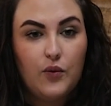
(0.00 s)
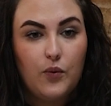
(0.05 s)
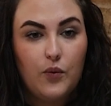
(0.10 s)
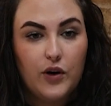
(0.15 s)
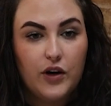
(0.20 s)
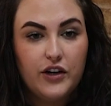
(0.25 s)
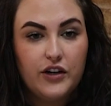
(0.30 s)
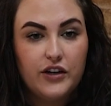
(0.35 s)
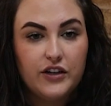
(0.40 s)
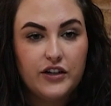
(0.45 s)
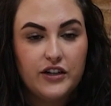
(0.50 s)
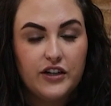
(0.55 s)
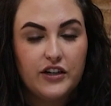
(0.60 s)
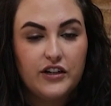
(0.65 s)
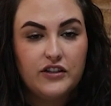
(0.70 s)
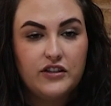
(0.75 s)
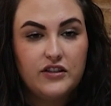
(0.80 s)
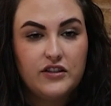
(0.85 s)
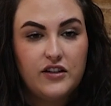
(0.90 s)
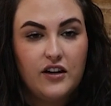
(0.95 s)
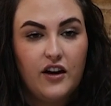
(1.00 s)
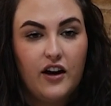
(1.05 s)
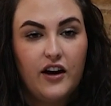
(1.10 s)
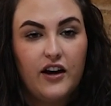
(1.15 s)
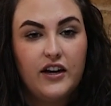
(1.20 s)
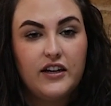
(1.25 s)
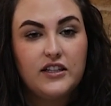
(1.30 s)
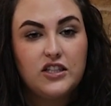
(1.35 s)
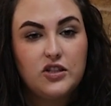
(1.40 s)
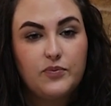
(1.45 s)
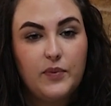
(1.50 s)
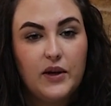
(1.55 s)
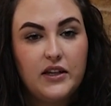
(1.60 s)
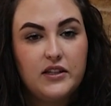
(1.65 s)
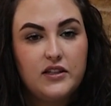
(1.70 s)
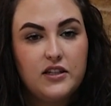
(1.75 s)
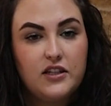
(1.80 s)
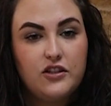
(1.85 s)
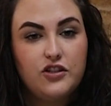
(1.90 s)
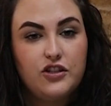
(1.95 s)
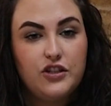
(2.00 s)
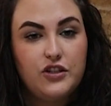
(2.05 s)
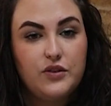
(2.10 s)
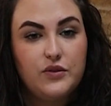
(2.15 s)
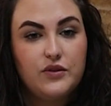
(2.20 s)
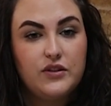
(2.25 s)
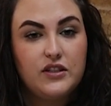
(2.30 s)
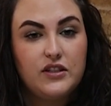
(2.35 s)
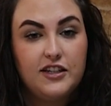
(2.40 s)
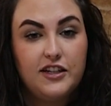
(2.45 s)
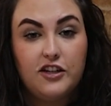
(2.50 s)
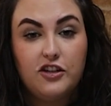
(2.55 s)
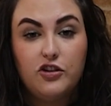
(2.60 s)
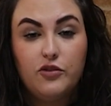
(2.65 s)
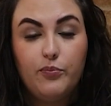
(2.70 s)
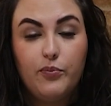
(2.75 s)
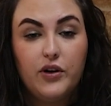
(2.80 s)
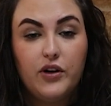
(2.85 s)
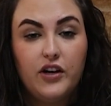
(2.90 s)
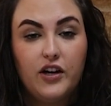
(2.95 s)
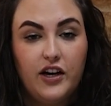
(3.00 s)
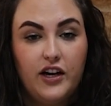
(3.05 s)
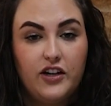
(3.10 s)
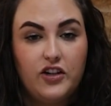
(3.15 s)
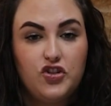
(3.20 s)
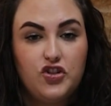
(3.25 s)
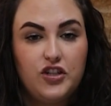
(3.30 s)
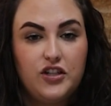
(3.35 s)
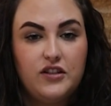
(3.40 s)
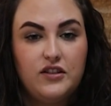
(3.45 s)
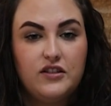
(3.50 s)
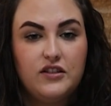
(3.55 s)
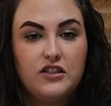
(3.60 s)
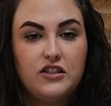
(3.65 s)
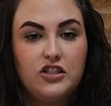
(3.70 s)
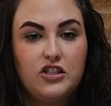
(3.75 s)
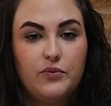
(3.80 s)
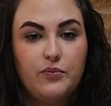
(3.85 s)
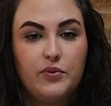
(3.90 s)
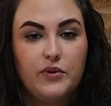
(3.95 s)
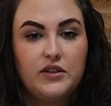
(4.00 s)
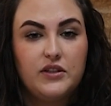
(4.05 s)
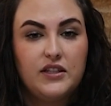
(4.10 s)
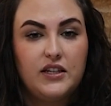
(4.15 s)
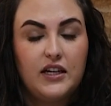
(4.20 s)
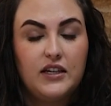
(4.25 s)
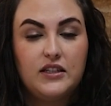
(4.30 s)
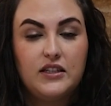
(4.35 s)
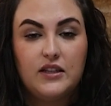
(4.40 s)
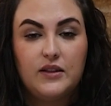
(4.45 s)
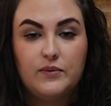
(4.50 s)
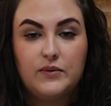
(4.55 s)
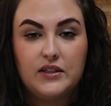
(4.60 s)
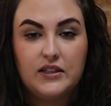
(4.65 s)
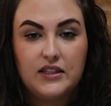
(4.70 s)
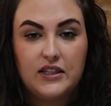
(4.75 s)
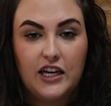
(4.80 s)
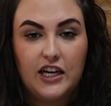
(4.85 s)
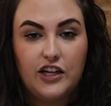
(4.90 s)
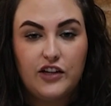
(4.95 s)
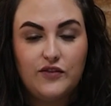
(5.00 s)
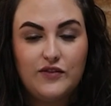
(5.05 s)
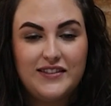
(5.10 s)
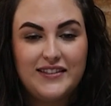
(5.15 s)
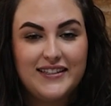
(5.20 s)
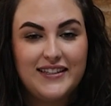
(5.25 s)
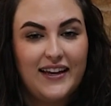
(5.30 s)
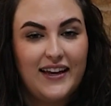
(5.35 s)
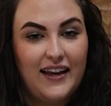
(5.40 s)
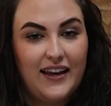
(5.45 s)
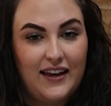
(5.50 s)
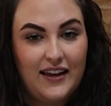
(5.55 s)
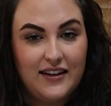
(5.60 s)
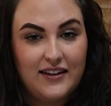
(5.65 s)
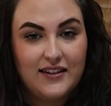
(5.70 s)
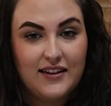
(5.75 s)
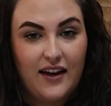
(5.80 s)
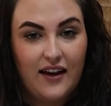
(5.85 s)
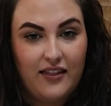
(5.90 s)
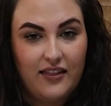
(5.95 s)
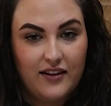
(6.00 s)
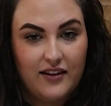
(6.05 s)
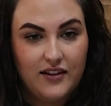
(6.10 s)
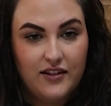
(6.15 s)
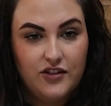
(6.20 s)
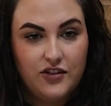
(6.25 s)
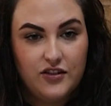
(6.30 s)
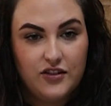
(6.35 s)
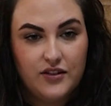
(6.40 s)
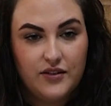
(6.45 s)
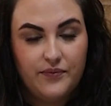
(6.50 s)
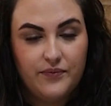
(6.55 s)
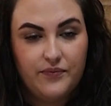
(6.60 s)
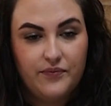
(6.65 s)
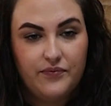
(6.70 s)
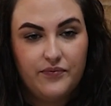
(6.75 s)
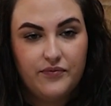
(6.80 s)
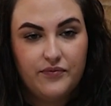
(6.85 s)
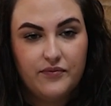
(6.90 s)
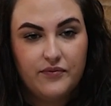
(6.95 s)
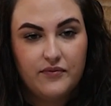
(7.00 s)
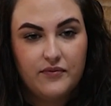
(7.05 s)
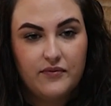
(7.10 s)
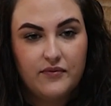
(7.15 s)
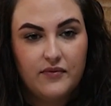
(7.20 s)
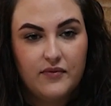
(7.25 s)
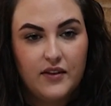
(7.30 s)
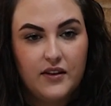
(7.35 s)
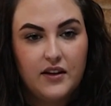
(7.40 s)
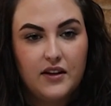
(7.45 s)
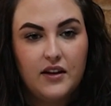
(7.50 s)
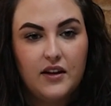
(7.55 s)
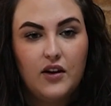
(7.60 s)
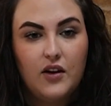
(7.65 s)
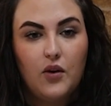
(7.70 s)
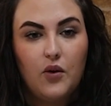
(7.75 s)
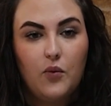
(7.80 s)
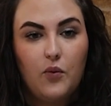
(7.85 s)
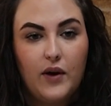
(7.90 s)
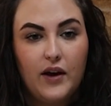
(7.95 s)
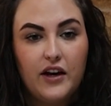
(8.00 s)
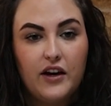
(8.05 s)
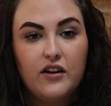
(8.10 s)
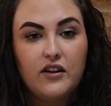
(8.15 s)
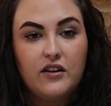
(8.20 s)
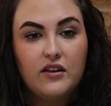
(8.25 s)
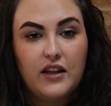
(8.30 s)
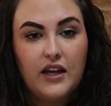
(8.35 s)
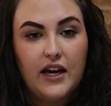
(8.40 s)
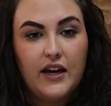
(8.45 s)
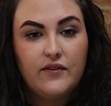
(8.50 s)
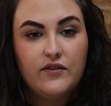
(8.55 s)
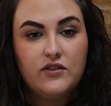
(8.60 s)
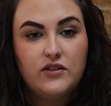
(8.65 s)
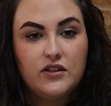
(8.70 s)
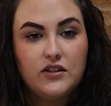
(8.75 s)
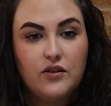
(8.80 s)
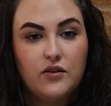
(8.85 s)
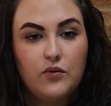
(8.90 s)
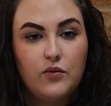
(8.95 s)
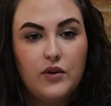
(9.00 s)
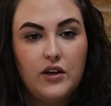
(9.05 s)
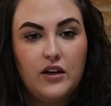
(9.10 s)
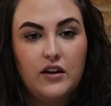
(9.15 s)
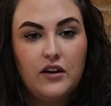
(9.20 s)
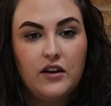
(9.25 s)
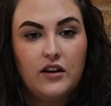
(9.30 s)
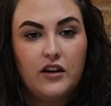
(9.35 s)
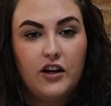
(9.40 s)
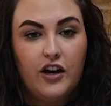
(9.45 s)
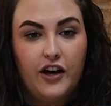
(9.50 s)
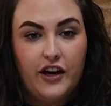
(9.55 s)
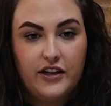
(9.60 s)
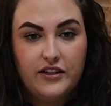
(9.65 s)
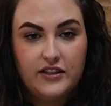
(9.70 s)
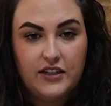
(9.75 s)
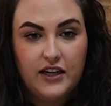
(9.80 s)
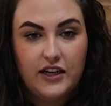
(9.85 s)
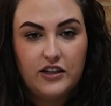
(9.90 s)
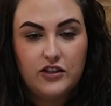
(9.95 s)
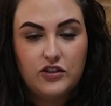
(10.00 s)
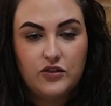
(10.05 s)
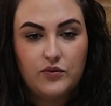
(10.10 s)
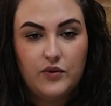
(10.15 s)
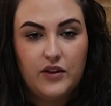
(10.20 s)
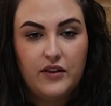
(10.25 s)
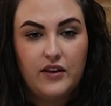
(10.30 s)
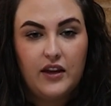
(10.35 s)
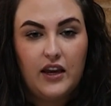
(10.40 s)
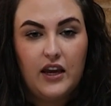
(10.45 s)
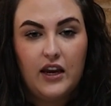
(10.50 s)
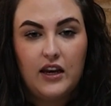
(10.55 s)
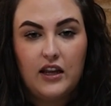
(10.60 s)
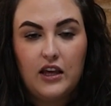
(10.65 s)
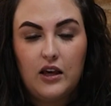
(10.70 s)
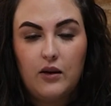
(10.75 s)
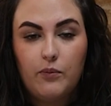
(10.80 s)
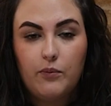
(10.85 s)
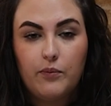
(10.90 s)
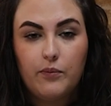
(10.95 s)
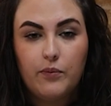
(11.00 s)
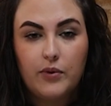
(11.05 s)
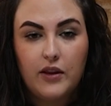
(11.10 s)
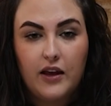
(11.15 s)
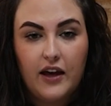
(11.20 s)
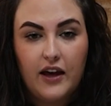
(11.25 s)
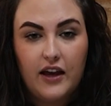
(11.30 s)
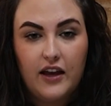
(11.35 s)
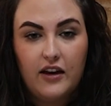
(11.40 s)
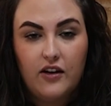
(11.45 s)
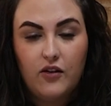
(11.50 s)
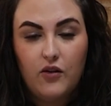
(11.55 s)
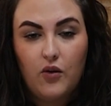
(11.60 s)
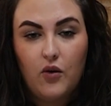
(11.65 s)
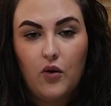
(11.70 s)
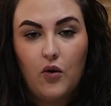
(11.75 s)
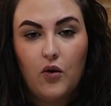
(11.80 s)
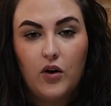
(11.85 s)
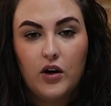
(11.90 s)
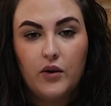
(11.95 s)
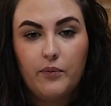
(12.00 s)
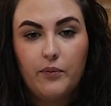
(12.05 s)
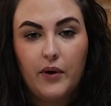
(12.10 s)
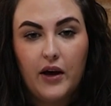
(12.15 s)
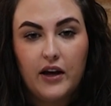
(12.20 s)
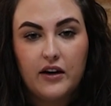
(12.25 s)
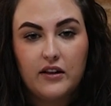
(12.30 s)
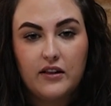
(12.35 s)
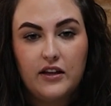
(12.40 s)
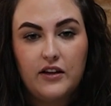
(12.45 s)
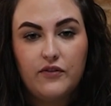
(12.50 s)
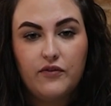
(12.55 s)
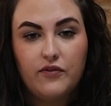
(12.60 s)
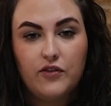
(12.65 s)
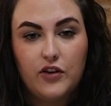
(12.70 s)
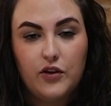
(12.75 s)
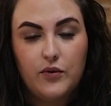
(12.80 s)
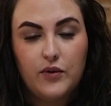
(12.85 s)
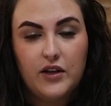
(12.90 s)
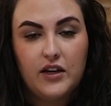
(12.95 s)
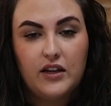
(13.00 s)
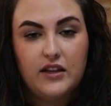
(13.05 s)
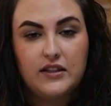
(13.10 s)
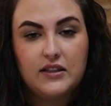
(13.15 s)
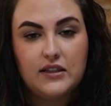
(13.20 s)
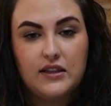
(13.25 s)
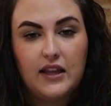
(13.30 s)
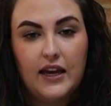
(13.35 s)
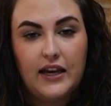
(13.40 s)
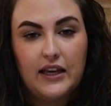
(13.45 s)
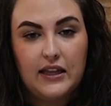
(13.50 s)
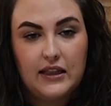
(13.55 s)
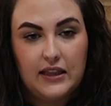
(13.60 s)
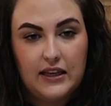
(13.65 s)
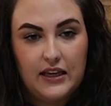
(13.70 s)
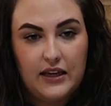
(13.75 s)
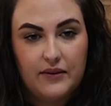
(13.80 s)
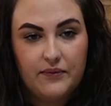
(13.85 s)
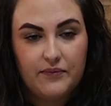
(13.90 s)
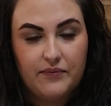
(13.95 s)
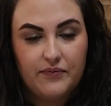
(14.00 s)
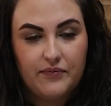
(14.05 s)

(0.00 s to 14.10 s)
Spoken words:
Workers are expected to use standard precautions to protect themselves and others. Wear gloves when in contact with any blood or bodily fluid is likely.